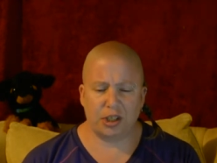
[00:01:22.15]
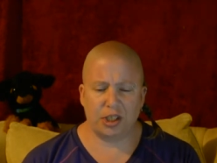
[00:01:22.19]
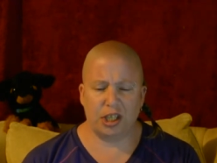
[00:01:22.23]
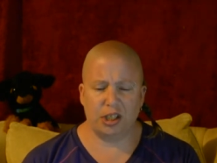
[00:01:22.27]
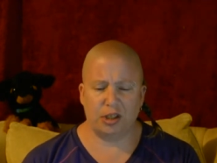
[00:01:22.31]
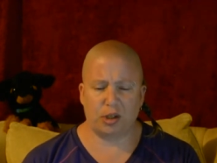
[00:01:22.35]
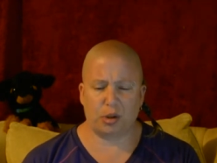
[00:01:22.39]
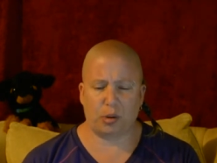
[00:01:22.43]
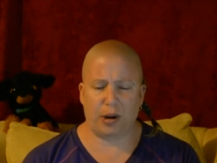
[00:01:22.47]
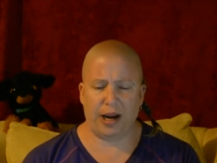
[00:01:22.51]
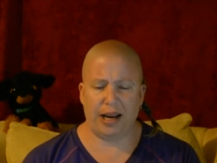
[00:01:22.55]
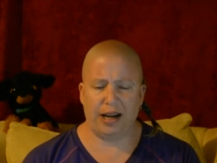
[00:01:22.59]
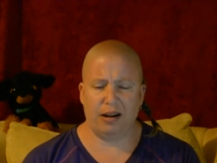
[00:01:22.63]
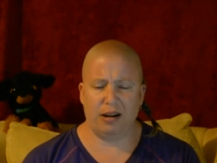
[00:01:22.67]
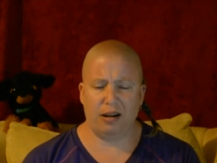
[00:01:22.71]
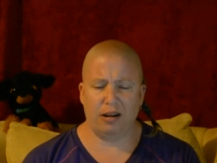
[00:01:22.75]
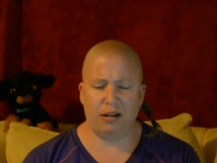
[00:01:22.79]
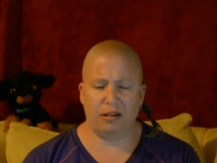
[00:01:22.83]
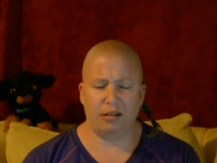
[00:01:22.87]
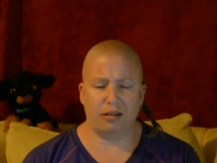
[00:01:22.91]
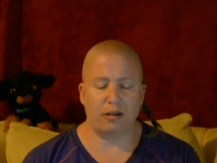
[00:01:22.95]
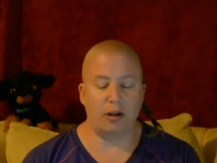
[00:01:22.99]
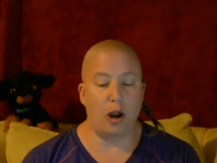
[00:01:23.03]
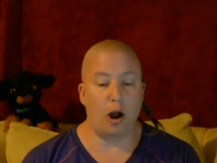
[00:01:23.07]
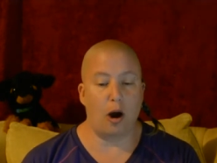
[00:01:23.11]
she a traitor?
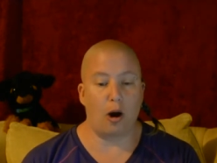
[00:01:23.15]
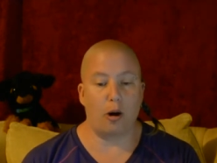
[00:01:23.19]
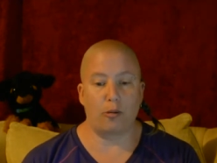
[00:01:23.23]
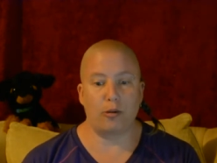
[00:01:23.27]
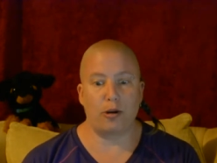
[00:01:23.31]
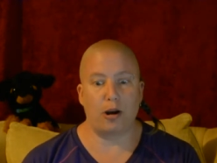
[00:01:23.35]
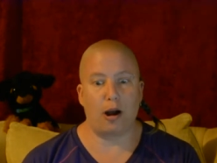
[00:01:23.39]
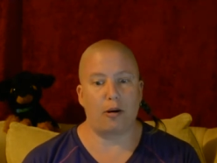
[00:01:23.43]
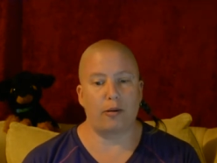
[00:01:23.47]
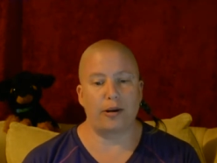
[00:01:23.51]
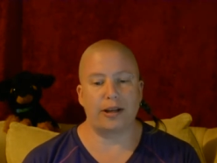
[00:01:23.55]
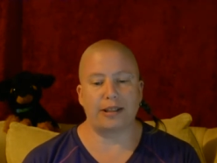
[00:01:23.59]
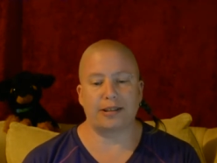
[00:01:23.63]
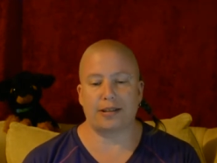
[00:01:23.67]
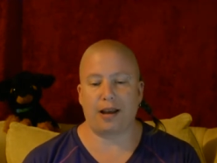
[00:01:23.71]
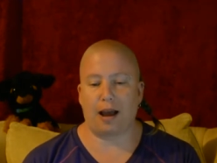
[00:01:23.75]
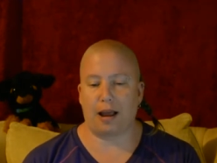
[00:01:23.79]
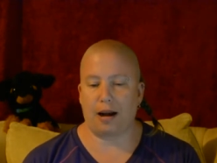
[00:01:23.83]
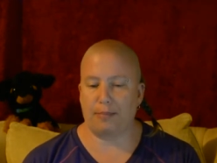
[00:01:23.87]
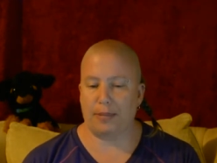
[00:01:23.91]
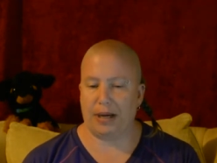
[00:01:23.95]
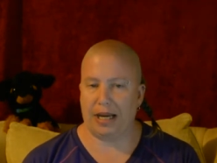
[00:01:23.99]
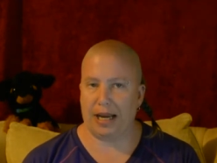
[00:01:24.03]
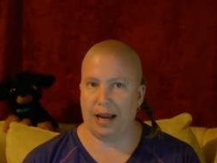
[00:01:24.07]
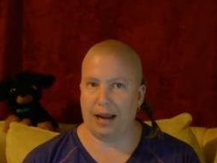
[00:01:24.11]
No, no, it's
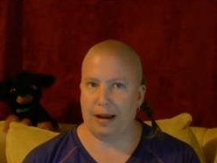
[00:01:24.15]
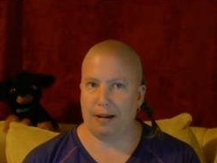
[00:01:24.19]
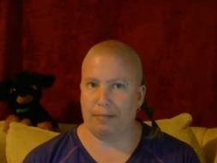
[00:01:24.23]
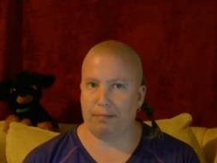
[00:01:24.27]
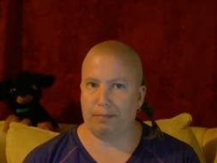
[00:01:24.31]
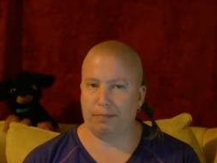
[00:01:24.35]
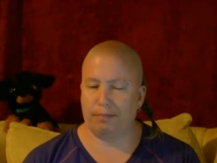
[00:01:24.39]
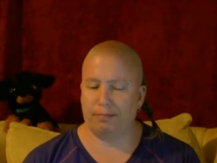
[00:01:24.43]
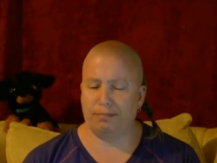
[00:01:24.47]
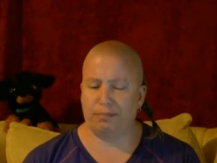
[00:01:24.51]
gotta be him.